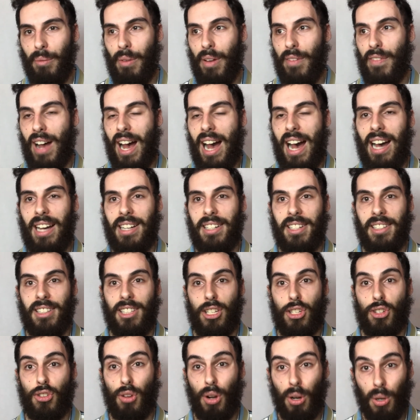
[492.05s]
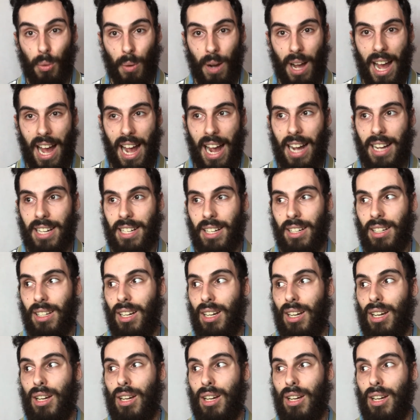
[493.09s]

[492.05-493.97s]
we've had and the struggle I had, and